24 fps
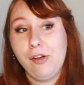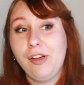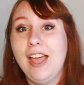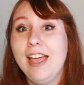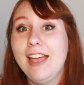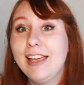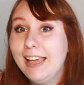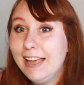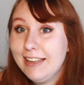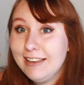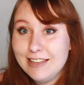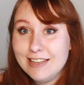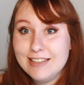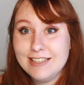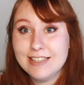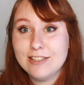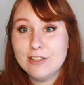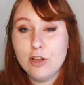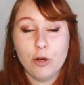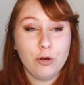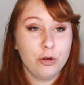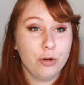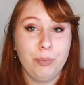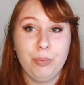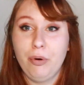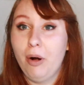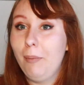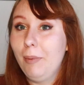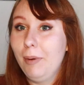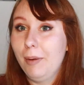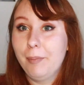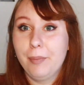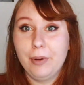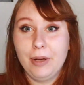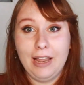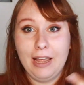okay, I get this is not your
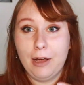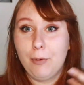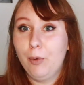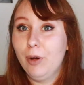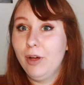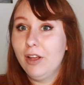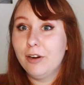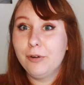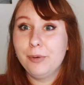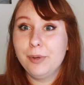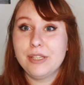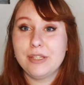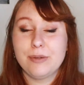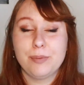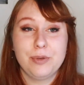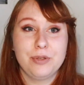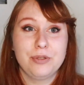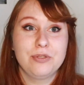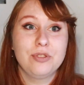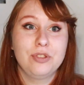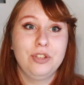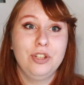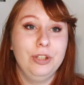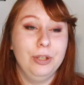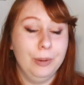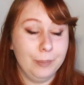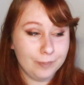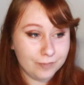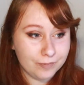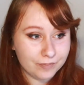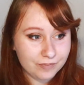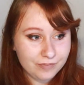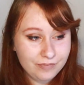problem, but like, what are we supposed to do?